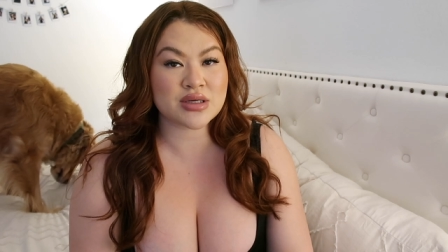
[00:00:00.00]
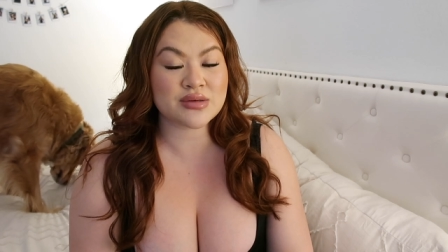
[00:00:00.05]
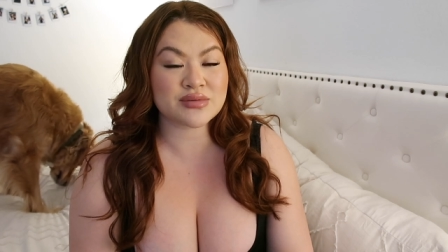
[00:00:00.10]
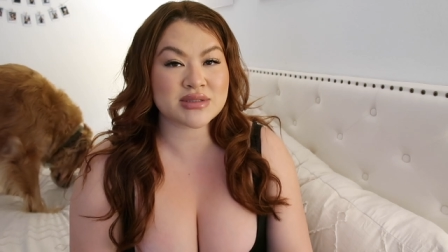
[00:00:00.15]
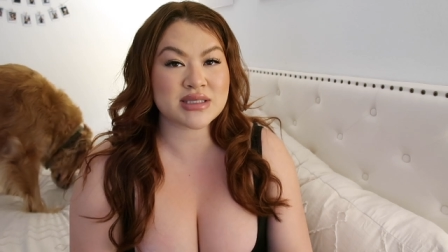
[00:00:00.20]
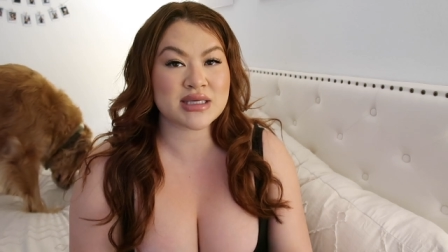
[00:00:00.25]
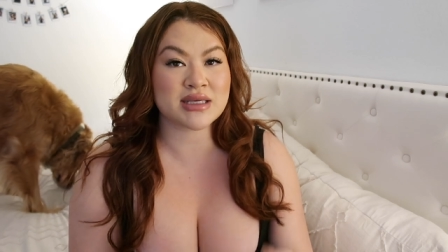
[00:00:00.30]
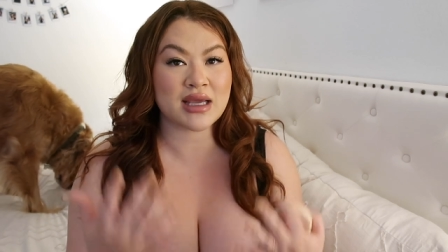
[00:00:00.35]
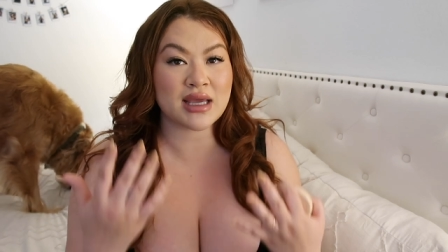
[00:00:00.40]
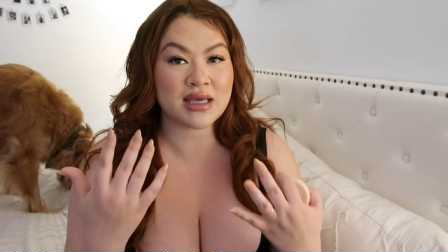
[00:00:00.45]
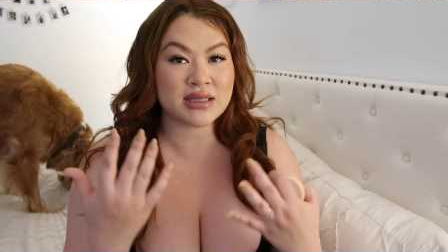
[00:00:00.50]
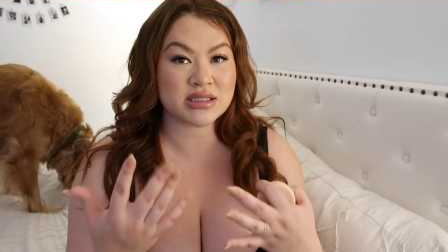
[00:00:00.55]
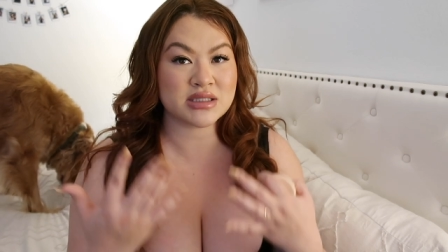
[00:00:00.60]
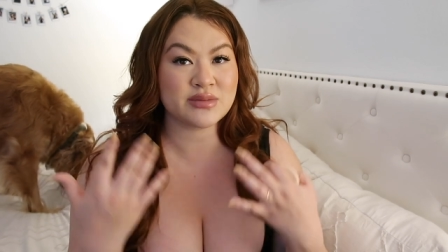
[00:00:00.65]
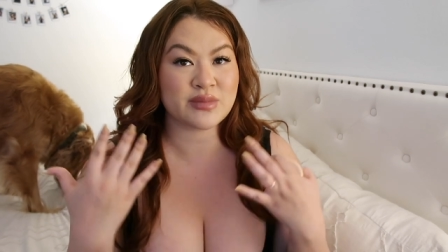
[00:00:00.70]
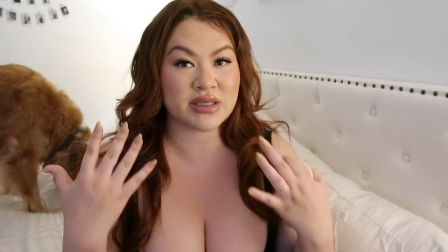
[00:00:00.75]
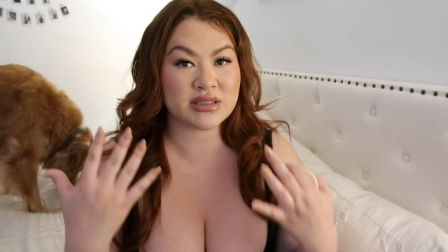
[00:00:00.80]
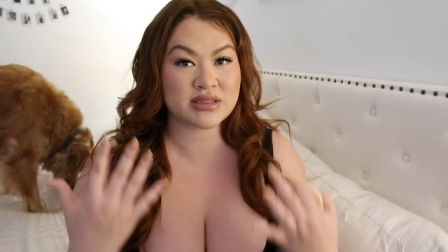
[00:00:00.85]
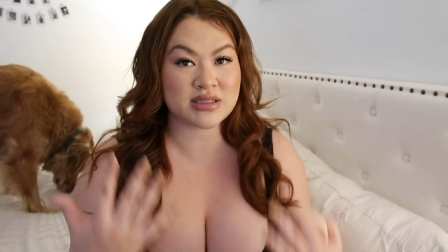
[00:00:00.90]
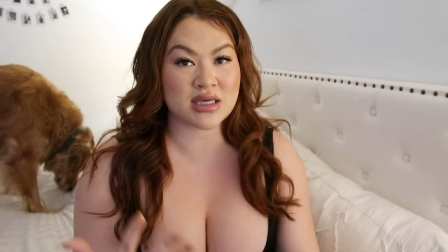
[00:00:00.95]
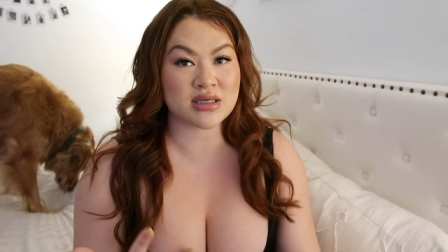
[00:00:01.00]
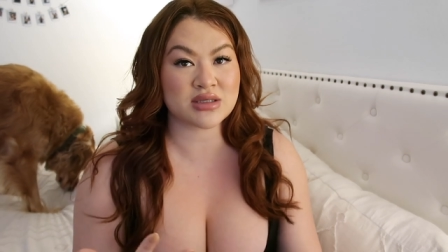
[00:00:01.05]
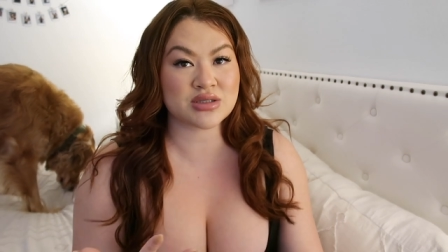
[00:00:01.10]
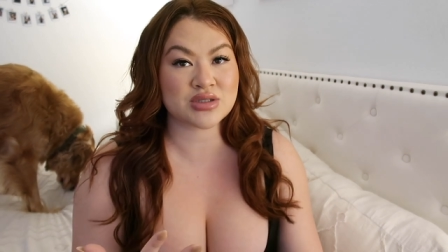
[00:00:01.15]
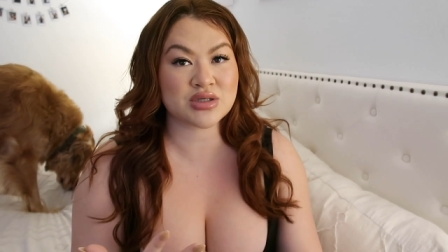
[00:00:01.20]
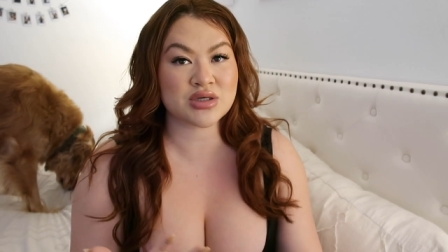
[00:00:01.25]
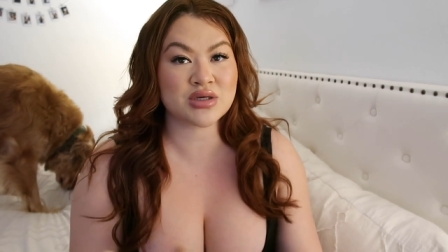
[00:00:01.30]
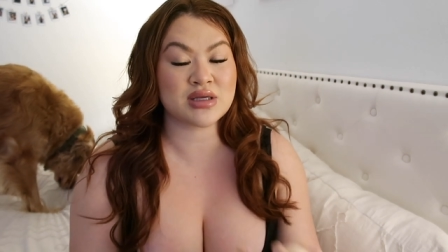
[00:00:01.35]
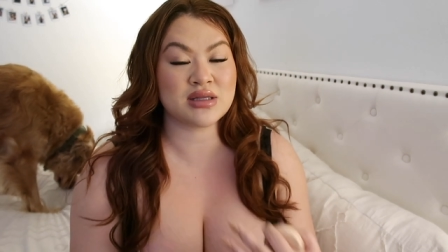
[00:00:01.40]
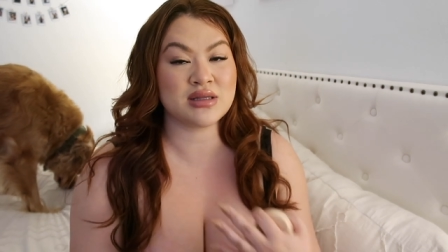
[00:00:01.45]
It was enhancing my
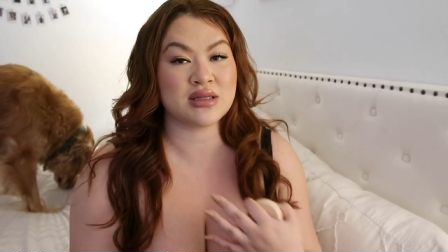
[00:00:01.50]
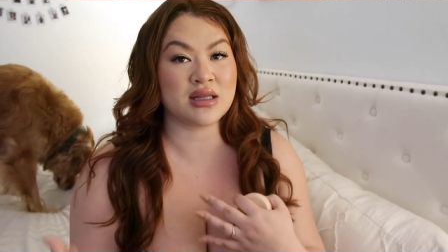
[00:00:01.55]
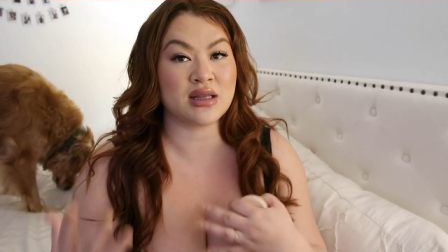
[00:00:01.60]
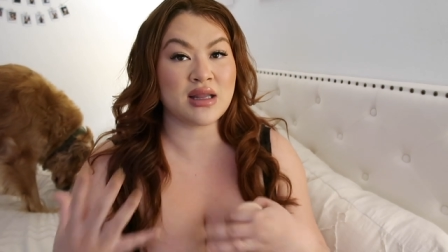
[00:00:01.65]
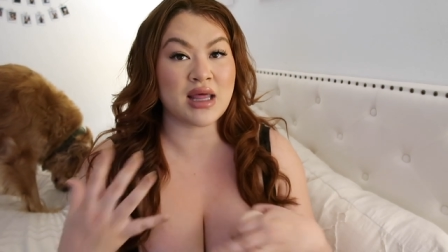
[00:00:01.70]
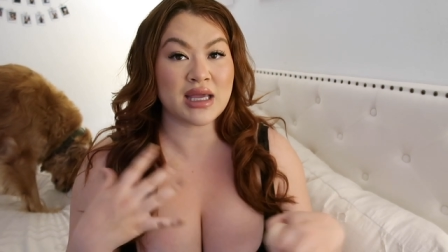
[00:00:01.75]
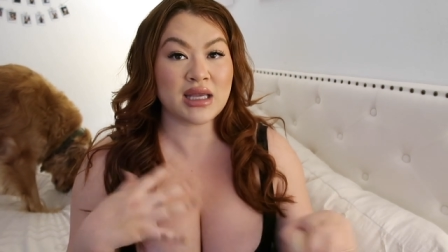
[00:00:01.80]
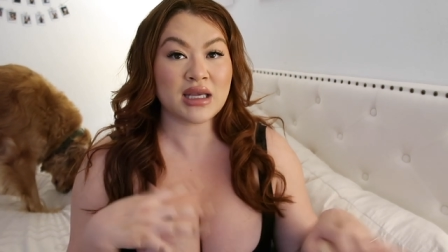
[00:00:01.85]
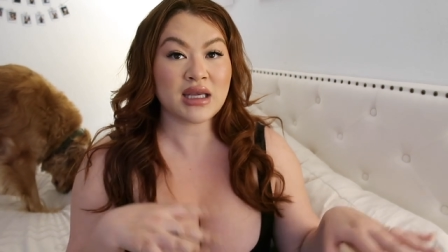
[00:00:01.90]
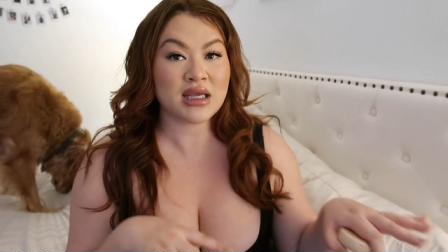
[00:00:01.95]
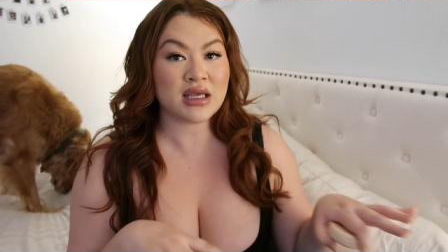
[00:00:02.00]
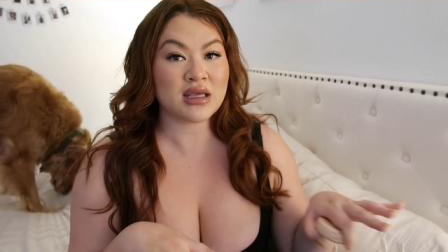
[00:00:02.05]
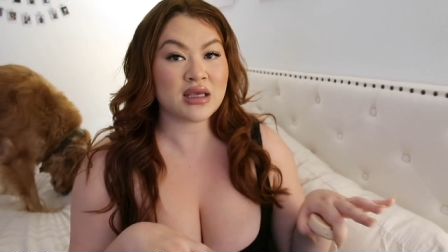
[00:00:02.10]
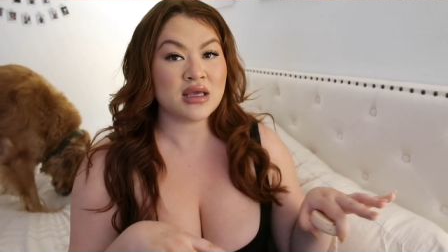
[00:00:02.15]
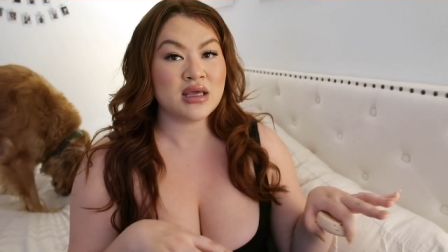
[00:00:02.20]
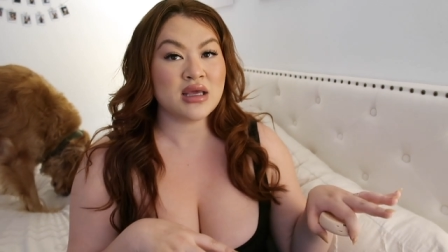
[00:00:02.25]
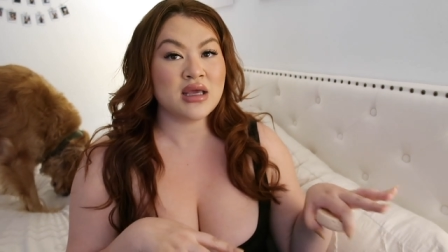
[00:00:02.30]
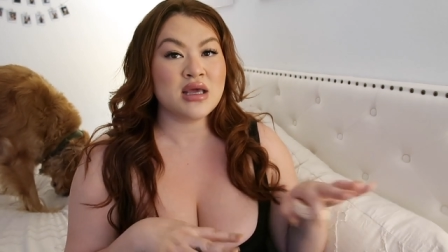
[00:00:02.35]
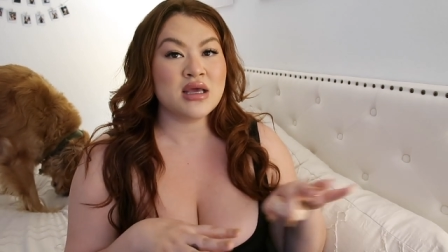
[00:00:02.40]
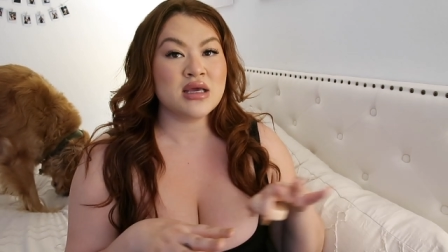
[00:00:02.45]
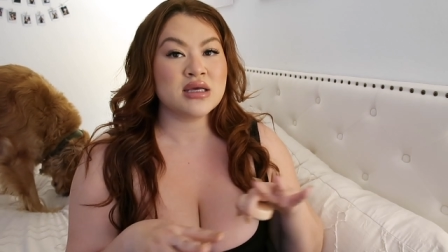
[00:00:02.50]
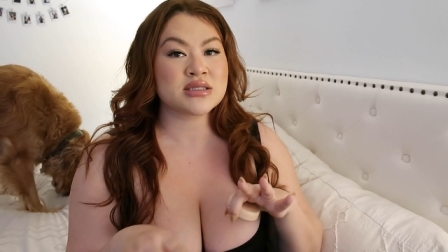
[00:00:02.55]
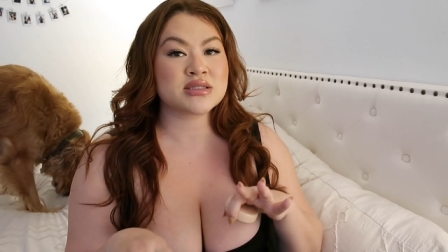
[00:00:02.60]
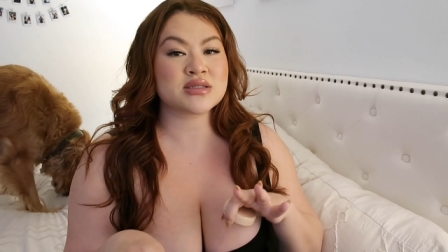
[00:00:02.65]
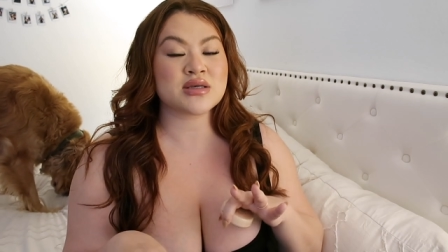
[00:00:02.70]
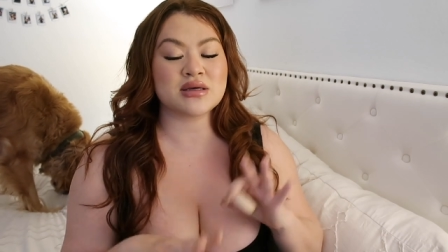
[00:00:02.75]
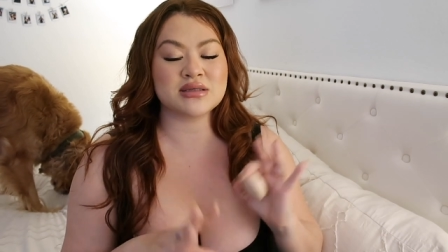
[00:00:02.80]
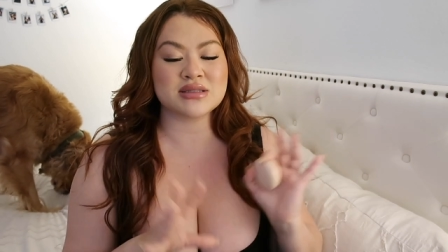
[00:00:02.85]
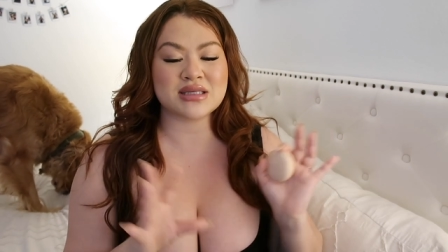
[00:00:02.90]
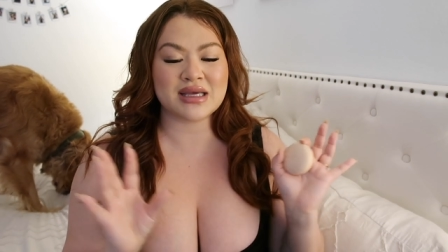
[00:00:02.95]
texture in the lighting,
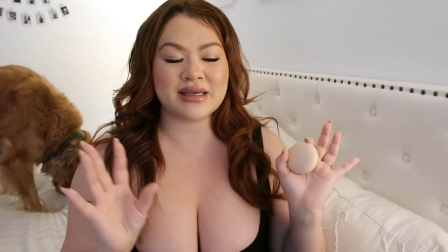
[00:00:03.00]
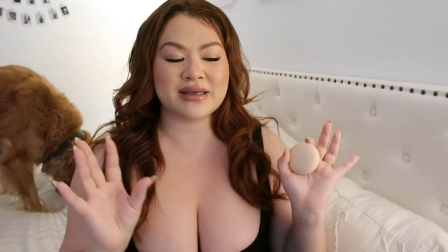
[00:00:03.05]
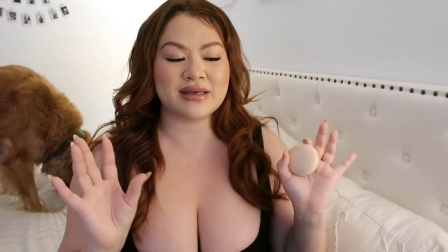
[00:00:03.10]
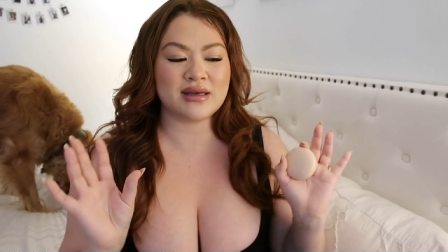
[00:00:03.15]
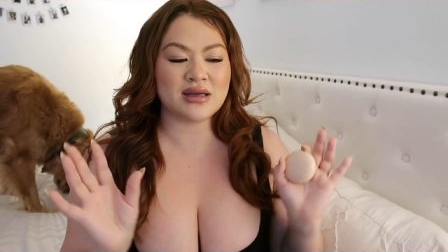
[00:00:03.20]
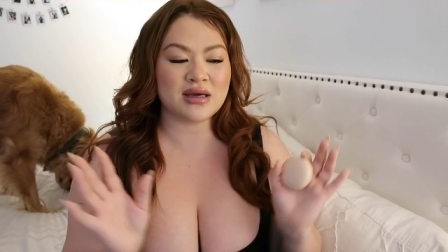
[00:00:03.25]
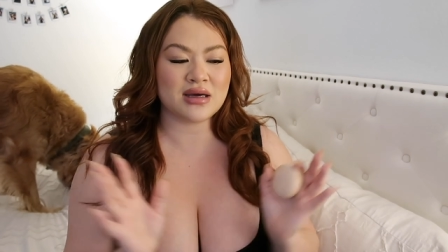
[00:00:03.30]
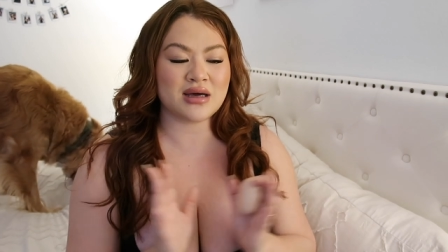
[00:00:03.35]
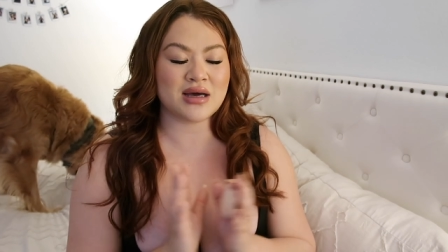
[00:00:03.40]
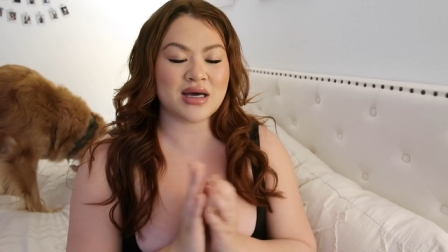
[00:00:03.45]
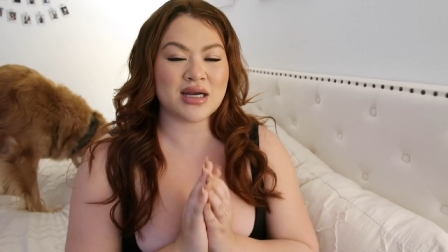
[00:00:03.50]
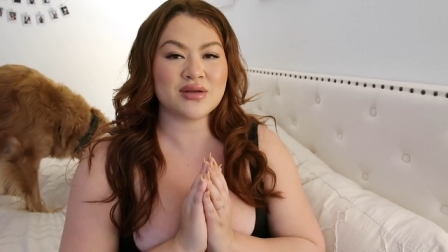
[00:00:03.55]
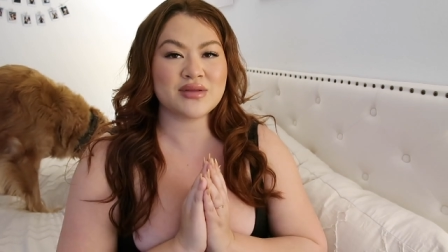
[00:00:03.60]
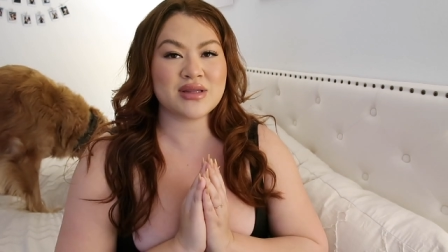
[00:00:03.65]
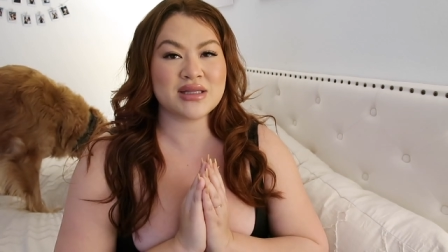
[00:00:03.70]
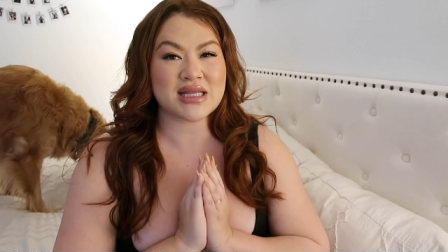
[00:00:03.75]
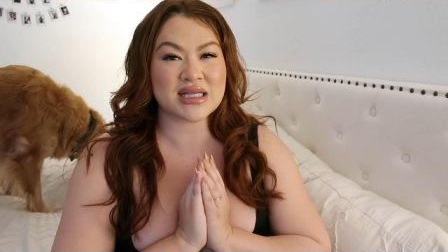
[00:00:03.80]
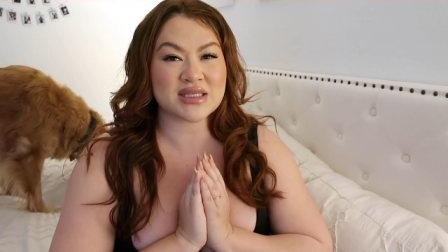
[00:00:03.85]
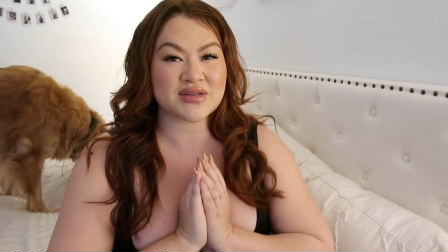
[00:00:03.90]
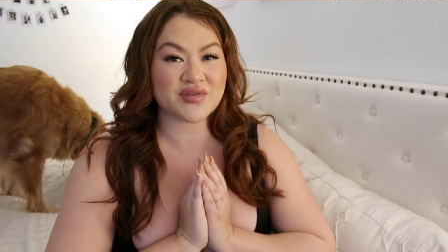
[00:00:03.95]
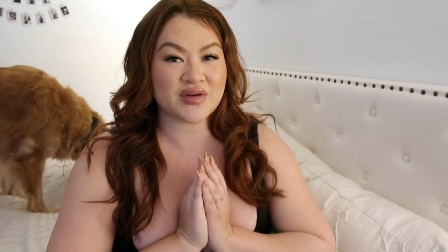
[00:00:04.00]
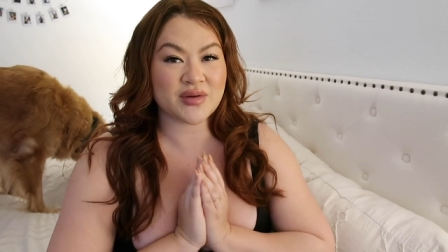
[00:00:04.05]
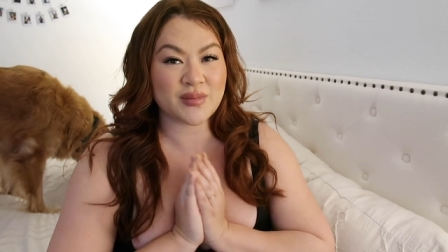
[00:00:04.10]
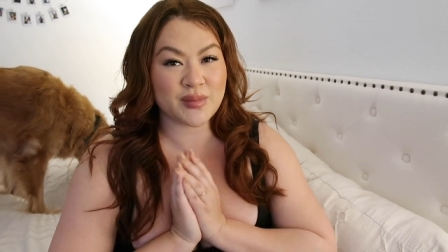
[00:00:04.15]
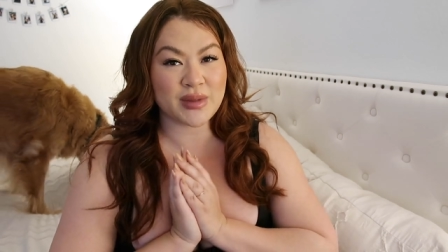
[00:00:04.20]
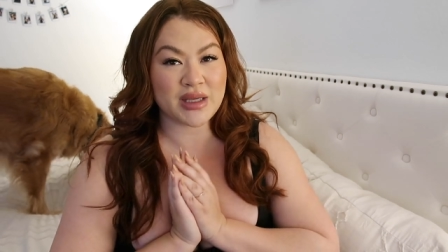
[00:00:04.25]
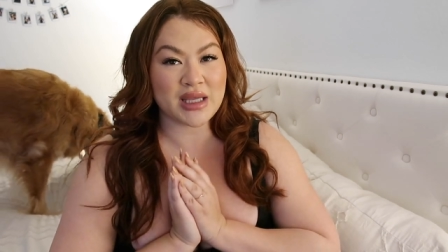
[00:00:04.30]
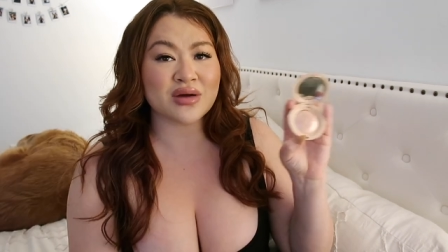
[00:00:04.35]
so I was like, no, I don't think that's for me.